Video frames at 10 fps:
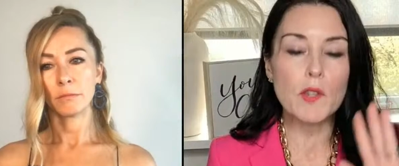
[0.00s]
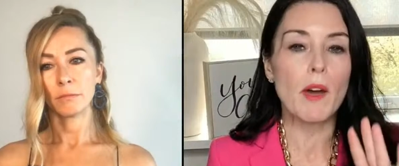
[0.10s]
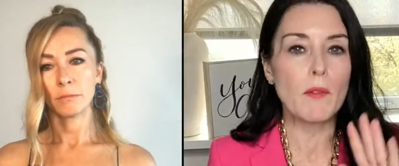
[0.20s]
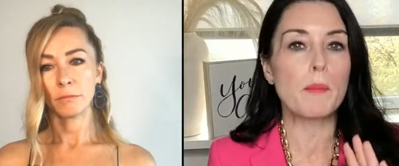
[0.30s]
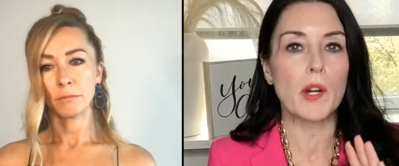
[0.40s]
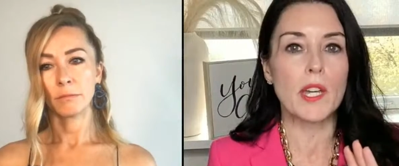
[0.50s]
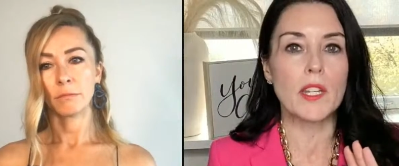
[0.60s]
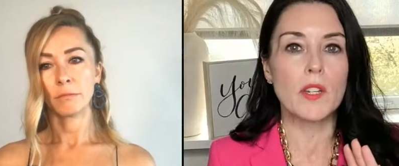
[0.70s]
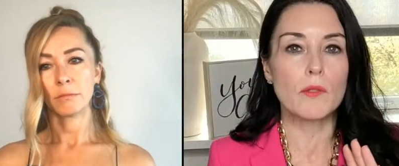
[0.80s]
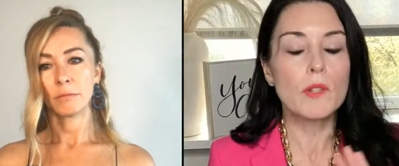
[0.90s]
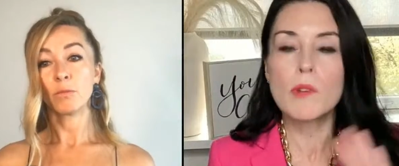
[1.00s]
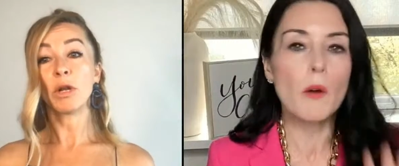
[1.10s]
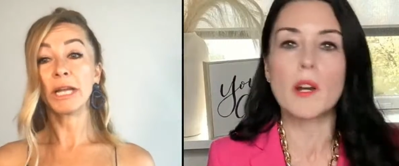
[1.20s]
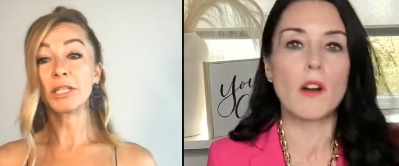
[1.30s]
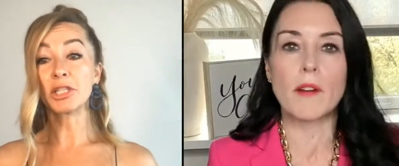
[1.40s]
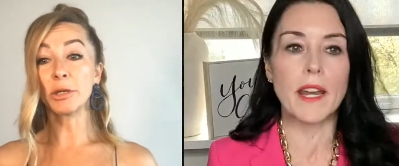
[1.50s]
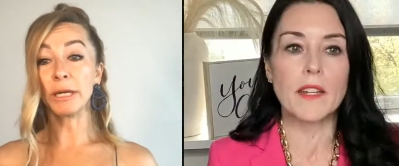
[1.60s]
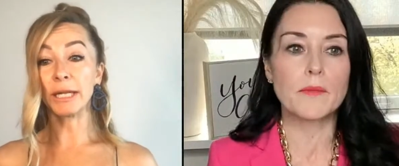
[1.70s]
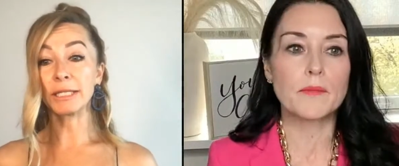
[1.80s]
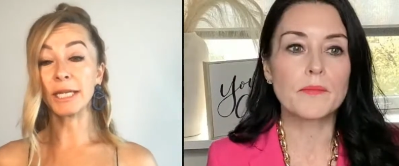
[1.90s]
Speaker 1: you have a book in you. You know, well, let's
Speaker 2: do
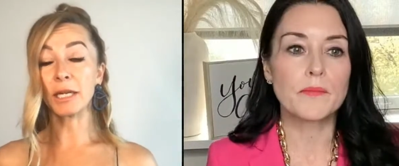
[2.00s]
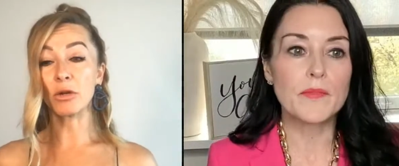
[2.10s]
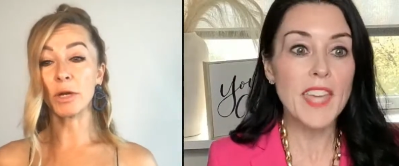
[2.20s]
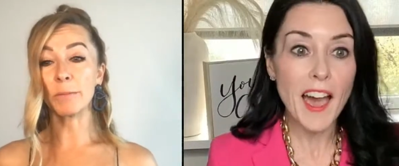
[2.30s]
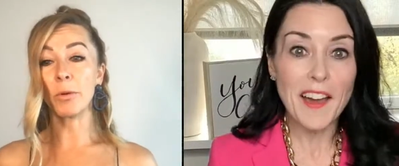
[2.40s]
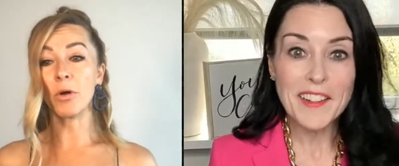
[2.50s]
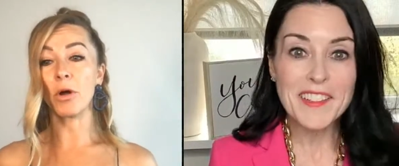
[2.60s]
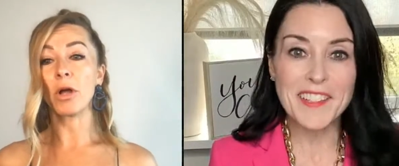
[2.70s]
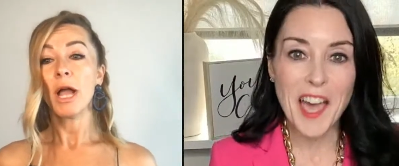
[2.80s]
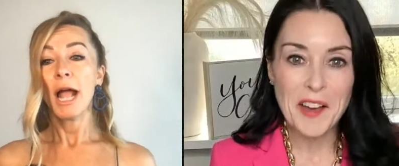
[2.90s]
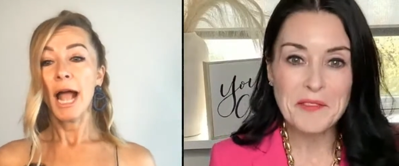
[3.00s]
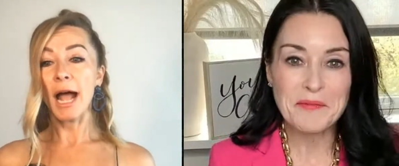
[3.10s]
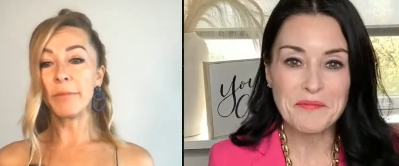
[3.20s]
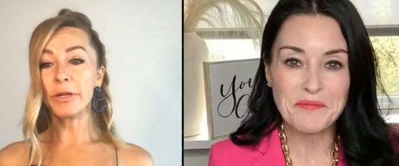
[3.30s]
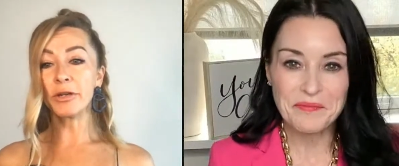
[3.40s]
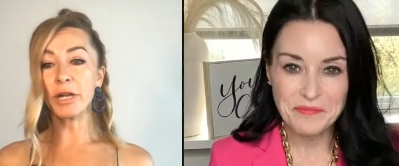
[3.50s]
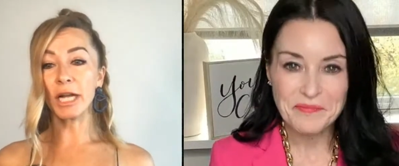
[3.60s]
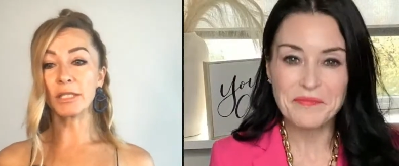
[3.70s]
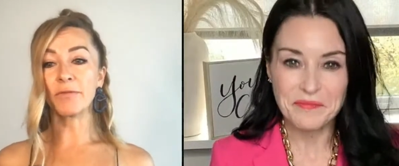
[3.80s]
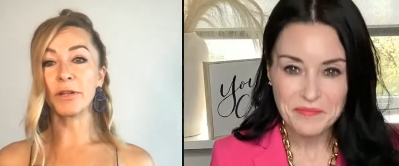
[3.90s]
it. Let's take a quick yeah. poll. How many of you
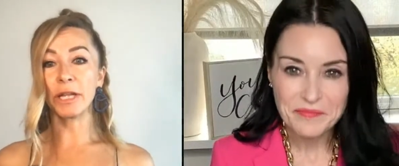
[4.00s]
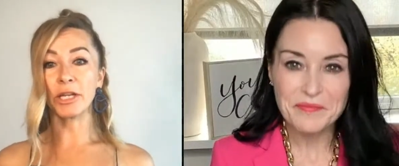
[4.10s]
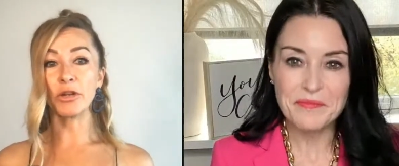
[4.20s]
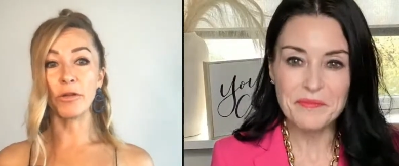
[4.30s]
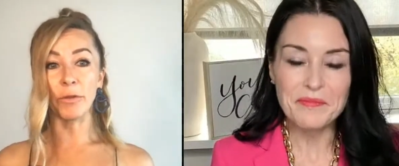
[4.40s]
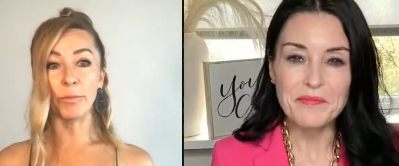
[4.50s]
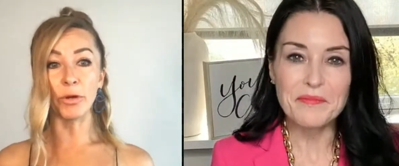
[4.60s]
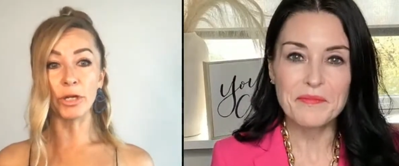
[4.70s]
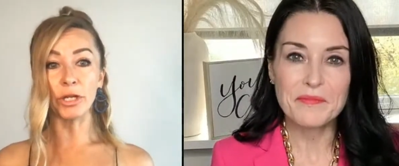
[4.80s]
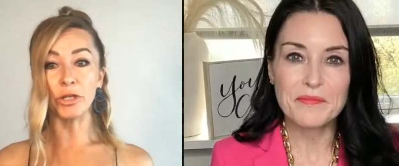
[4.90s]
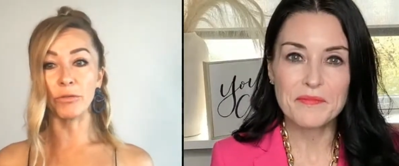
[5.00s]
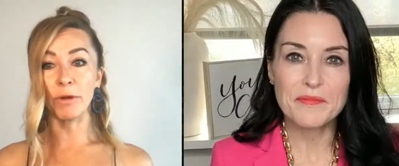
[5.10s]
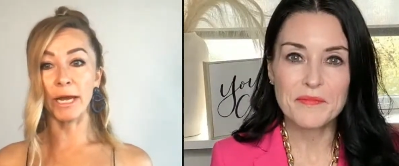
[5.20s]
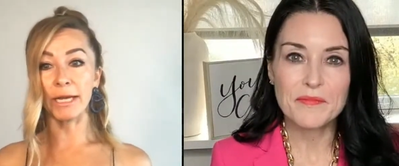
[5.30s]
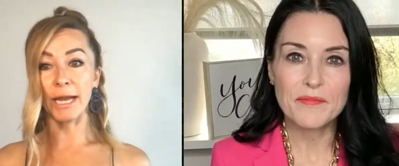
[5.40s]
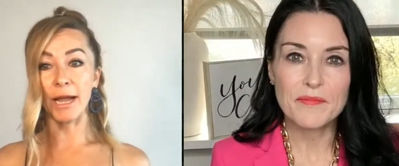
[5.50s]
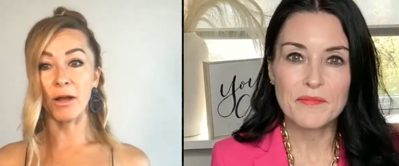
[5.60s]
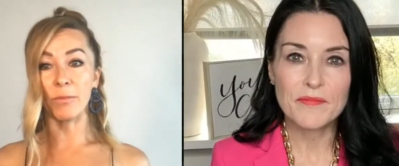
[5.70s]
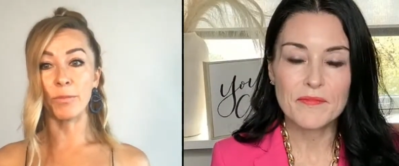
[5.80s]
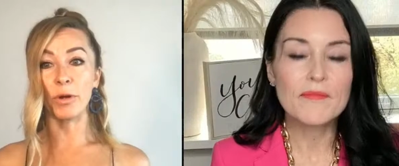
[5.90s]
guys feel like you have a book in you right
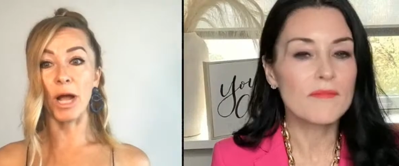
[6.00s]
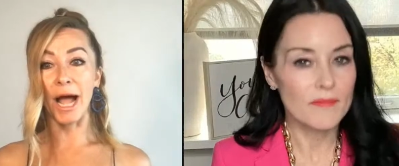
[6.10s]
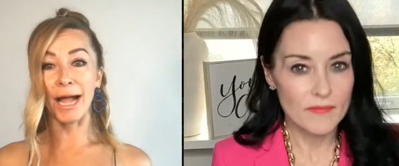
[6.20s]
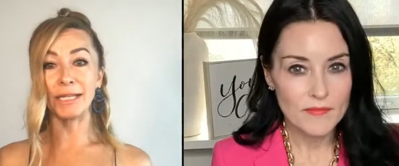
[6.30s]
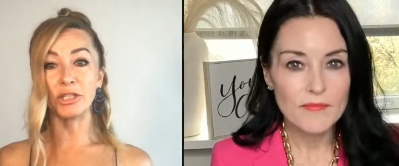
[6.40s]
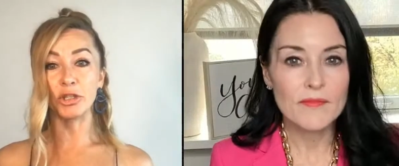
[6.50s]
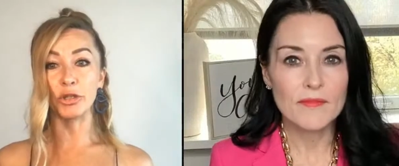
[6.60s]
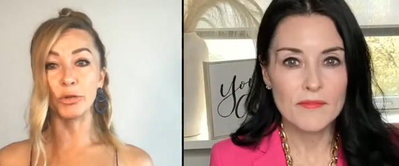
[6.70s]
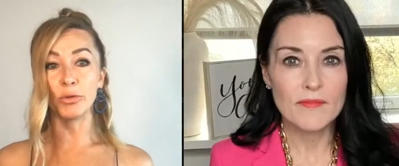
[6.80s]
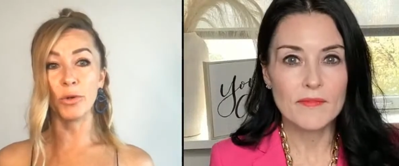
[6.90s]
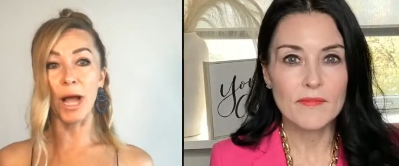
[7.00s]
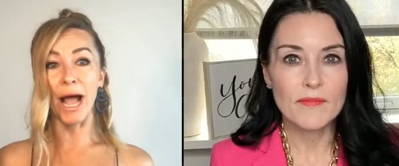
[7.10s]
now? Put I do,